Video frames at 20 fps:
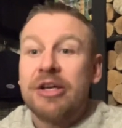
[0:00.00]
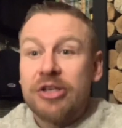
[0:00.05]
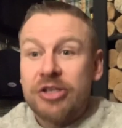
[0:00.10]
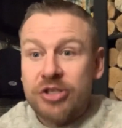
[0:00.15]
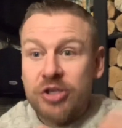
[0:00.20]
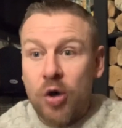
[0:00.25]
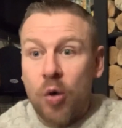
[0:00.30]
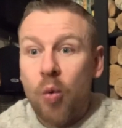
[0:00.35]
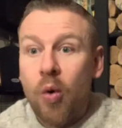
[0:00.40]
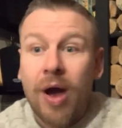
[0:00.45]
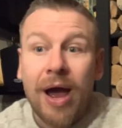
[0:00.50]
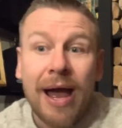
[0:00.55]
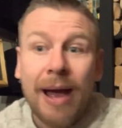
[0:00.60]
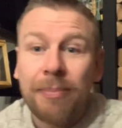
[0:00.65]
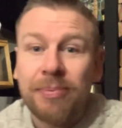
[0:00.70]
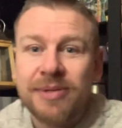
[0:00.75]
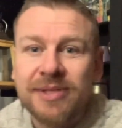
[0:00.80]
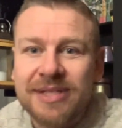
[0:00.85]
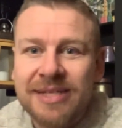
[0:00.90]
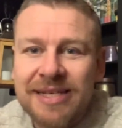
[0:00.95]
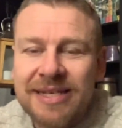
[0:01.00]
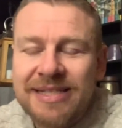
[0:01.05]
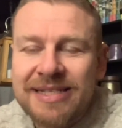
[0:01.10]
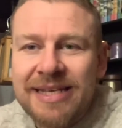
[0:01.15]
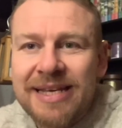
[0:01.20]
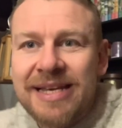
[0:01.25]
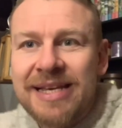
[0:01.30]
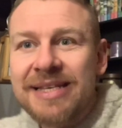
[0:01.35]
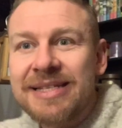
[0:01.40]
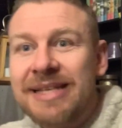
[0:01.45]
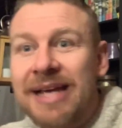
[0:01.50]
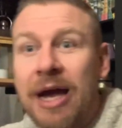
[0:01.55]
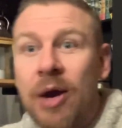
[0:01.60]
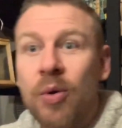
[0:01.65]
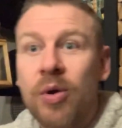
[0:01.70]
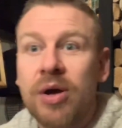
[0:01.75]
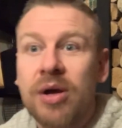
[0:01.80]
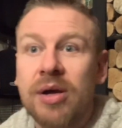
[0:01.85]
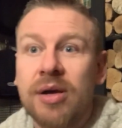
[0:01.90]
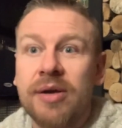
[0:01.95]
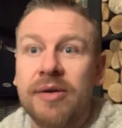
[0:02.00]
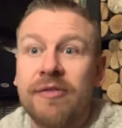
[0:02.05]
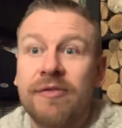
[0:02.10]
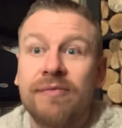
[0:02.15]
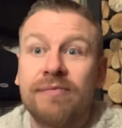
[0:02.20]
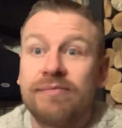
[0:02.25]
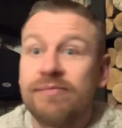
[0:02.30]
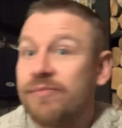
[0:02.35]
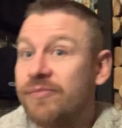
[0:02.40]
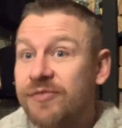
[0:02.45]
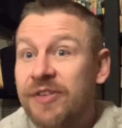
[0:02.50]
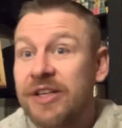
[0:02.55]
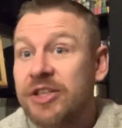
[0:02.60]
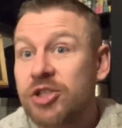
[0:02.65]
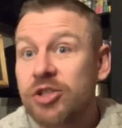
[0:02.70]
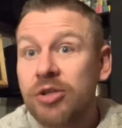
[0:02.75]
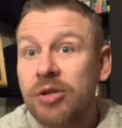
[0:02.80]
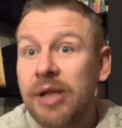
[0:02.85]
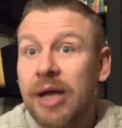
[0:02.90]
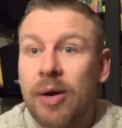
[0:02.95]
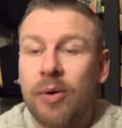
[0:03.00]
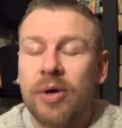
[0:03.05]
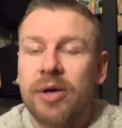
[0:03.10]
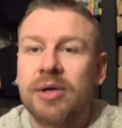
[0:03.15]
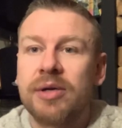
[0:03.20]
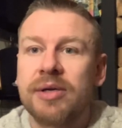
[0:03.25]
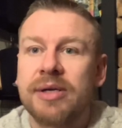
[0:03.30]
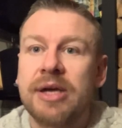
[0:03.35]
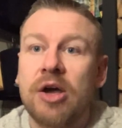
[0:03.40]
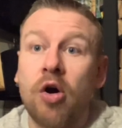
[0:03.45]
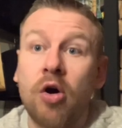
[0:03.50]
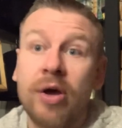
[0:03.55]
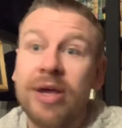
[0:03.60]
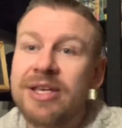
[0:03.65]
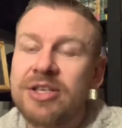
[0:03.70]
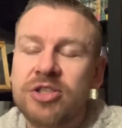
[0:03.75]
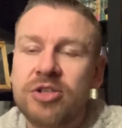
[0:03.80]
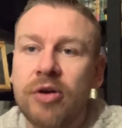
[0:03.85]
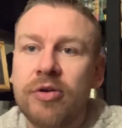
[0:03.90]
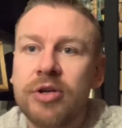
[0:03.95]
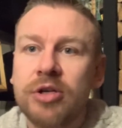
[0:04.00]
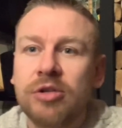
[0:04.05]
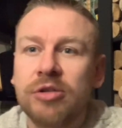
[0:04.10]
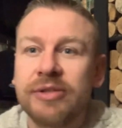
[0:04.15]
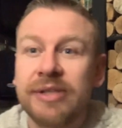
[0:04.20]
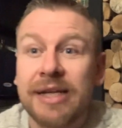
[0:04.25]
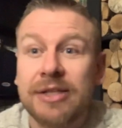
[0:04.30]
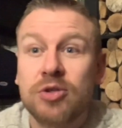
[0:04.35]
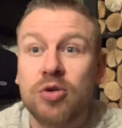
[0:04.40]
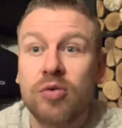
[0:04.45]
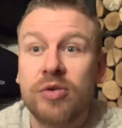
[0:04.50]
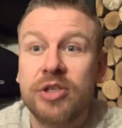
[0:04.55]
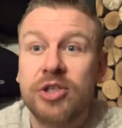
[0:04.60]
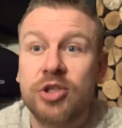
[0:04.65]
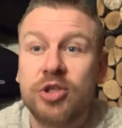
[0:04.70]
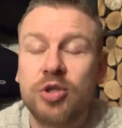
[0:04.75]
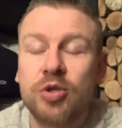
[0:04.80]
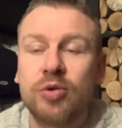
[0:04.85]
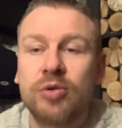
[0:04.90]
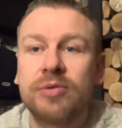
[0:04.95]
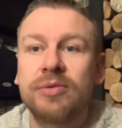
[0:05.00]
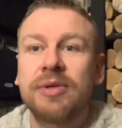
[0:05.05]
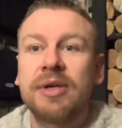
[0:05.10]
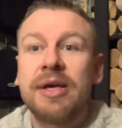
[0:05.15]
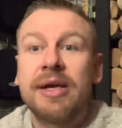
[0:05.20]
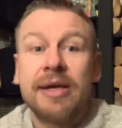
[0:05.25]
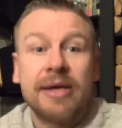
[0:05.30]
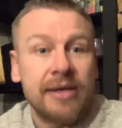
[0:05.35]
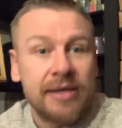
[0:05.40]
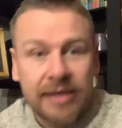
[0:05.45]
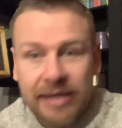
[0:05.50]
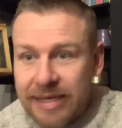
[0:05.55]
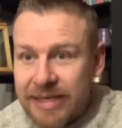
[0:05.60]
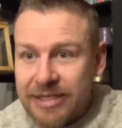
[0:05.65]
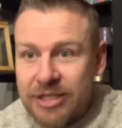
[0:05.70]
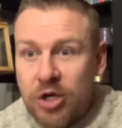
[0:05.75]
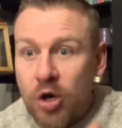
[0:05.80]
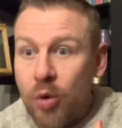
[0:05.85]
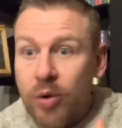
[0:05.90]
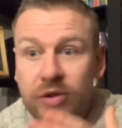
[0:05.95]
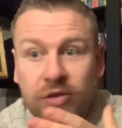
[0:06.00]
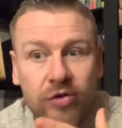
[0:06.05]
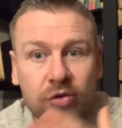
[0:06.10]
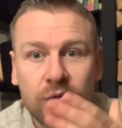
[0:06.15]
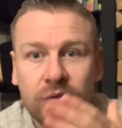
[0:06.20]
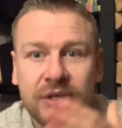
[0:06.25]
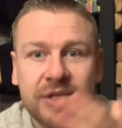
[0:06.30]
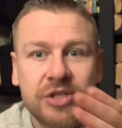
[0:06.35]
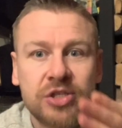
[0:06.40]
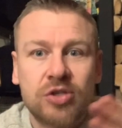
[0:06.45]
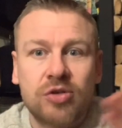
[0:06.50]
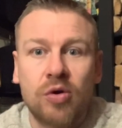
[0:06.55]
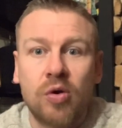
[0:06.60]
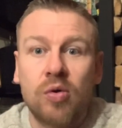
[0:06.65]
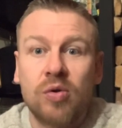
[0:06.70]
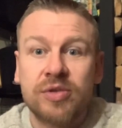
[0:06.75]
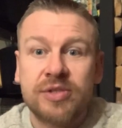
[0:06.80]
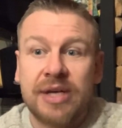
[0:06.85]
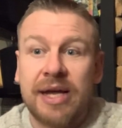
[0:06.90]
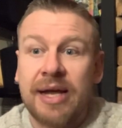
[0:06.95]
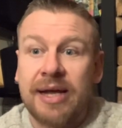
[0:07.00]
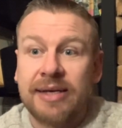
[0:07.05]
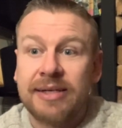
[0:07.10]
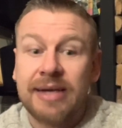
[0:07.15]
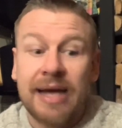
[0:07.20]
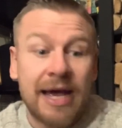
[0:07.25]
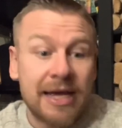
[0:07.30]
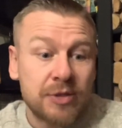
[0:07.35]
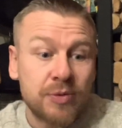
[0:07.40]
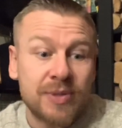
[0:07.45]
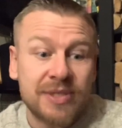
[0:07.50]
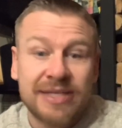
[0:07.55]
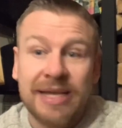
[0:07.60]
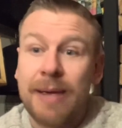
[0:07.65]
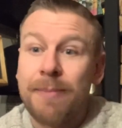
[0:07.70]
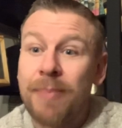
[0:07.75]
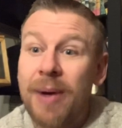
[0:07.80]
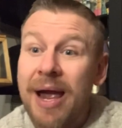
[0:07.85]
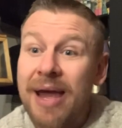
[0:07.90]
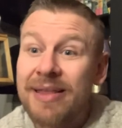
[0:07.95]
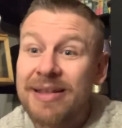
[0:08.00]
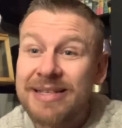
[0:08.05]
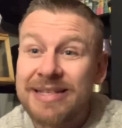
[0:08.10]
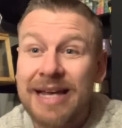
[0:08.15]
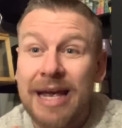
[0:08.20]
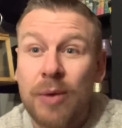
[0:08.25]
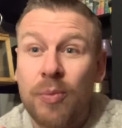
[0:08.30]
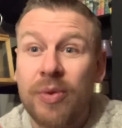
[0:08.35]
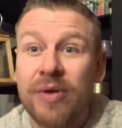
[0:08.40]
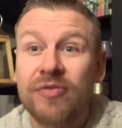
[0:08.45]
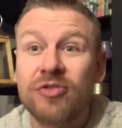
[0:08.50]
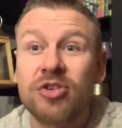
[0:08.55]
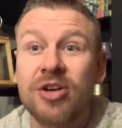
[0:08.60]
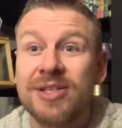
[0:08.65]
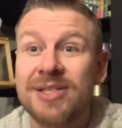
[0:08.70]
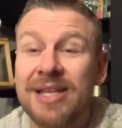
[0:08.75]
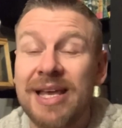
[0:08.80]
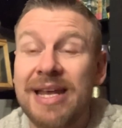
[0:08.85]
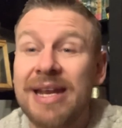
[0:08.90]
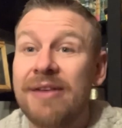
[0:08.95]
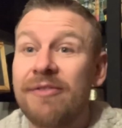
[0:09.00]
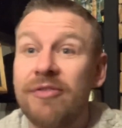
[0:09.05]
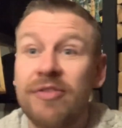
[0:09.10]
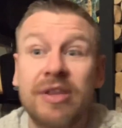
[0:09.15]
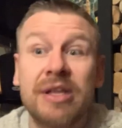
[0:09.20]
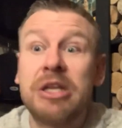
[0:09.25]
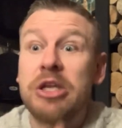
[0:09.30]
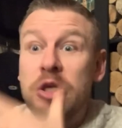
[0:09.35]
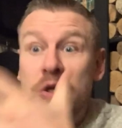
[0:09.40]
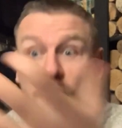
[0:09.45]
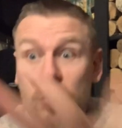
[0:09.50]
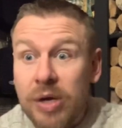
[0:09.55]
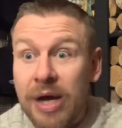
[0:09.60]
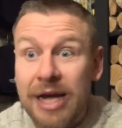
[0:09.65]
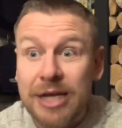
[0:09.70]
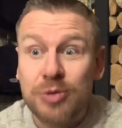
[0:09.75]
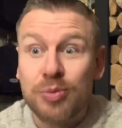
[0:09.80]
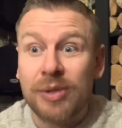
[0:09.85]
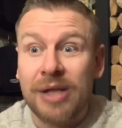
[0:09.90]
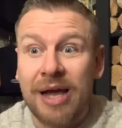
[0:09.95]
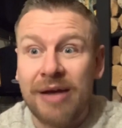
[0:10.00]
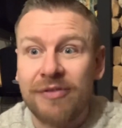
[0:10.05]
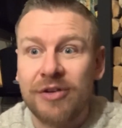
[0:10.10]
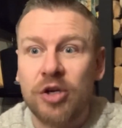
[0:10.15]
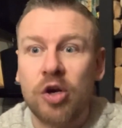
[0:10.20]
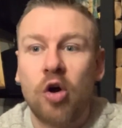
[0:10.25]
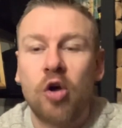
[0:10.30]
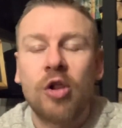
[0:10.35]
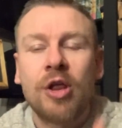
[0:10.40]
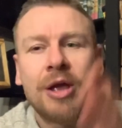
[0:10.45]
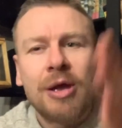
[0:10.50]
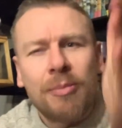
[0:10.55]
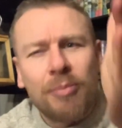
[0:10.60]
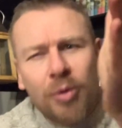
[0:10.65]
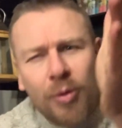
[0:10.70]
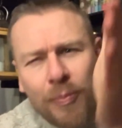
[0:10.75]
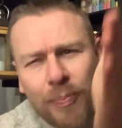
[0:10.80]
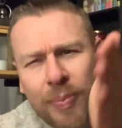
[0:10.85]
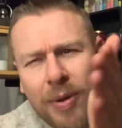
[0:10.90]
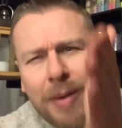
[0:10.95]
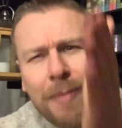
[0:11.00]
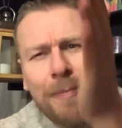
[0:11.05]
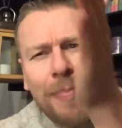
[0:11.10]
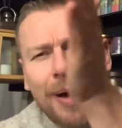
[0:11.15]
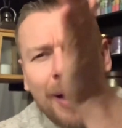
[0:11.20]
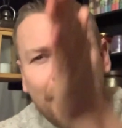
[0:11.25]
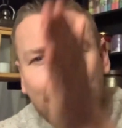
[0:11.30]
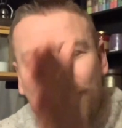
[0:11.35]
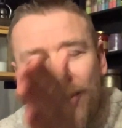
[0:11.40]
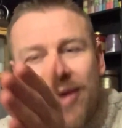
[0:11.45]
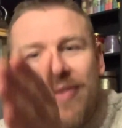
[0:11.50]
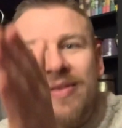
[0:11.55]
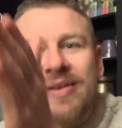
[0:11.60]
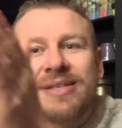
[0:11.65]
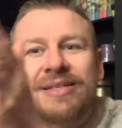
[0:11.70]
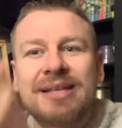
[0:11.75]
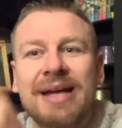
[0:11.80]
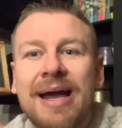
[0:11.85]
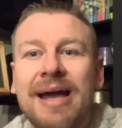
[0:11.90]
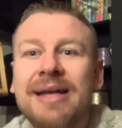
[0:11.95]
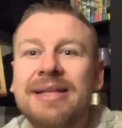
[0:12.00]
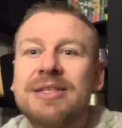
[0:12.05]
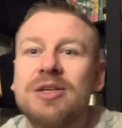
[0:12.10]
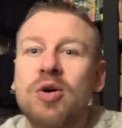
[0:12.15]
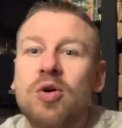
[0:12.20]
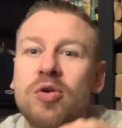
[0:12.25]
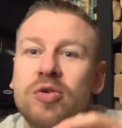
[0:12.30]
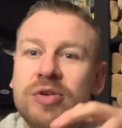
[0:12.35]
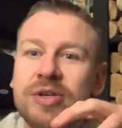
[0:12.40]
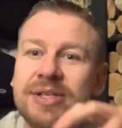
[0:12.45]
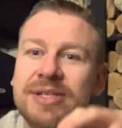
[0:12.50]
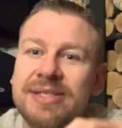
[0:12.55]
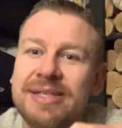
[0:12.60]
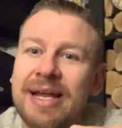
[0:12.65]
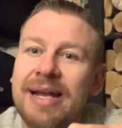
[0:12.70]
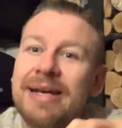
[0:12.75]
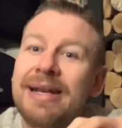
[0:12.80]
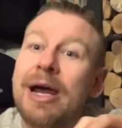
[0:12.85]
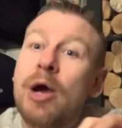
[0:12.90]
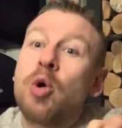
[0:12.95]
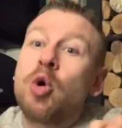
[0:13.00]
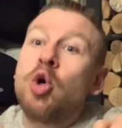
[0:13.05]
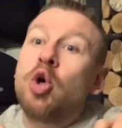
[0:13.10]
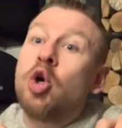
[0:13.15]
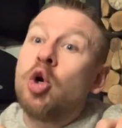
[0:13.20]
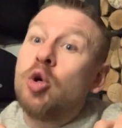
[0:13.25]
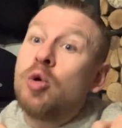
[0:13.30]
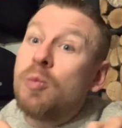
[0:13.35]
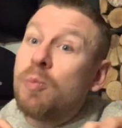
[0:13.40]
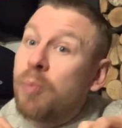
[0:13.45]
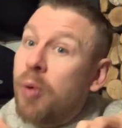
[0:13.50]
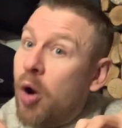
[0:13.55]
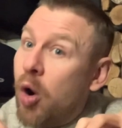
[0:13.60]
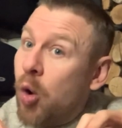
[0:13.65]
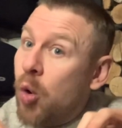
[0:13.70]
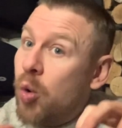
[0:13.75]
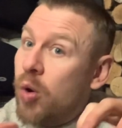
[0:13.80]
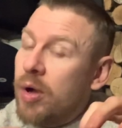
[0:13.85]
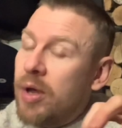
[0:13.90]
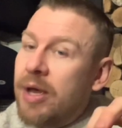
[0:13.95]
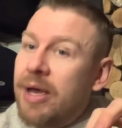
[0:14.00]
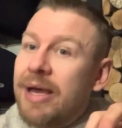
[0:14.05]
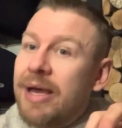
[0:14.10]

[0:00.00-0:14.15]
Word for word: So what happens is, is our fictional, our or historical Natori student is going through these scrolls and as we say by the time we've translated everything you guys will have it all but bit by bit they started to understand how gunpo